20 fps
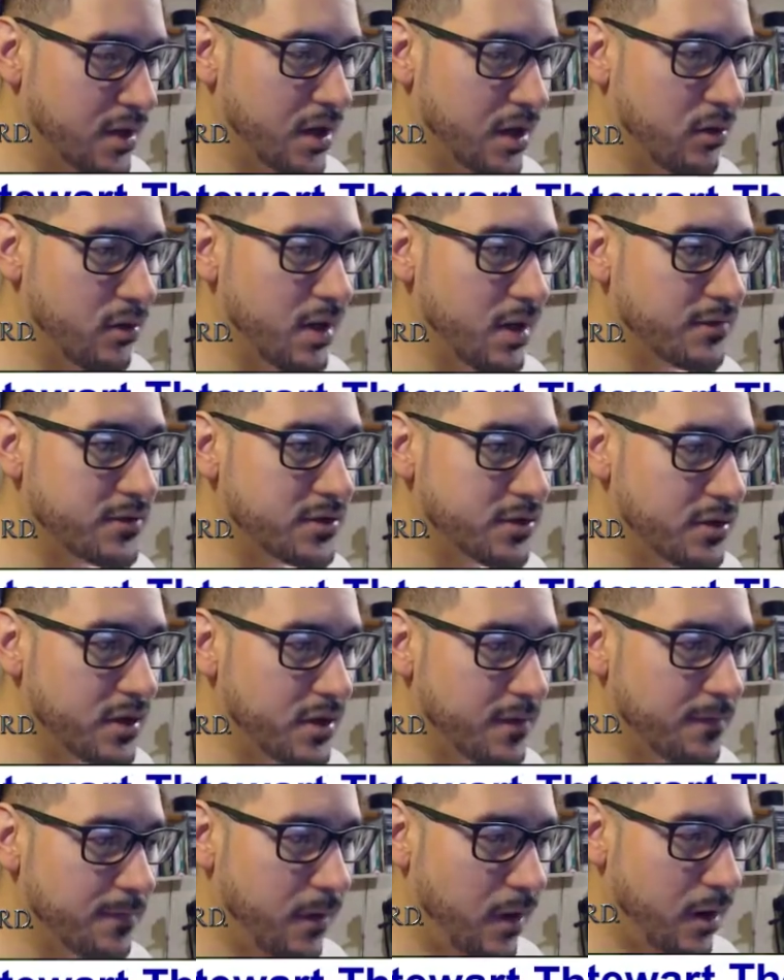We have journeyed
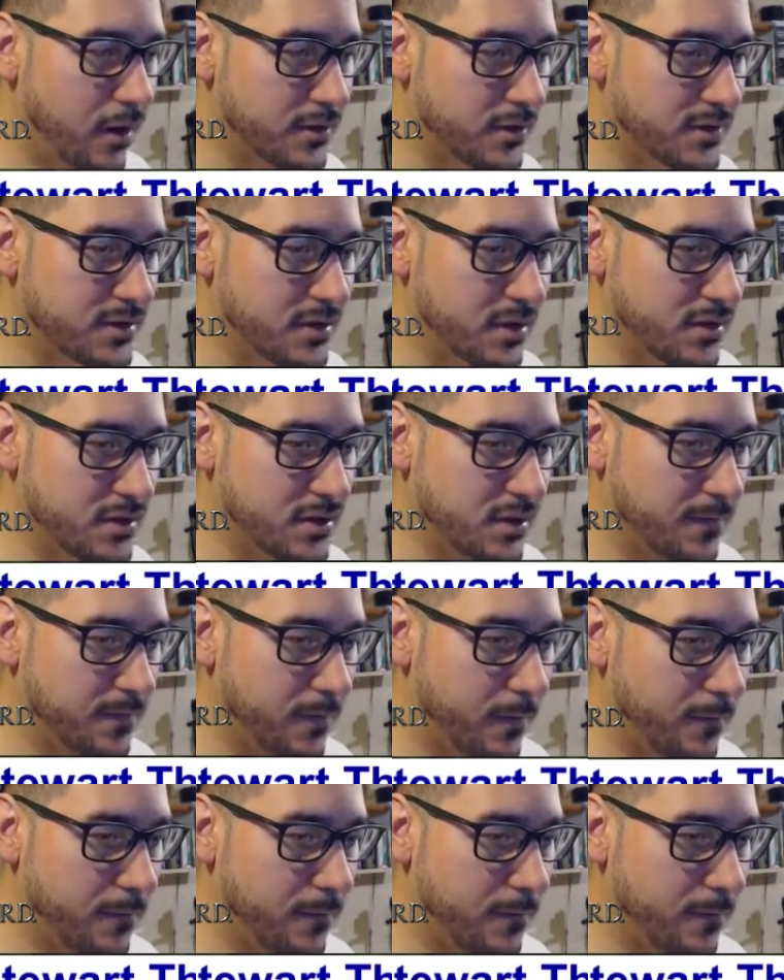far in search of a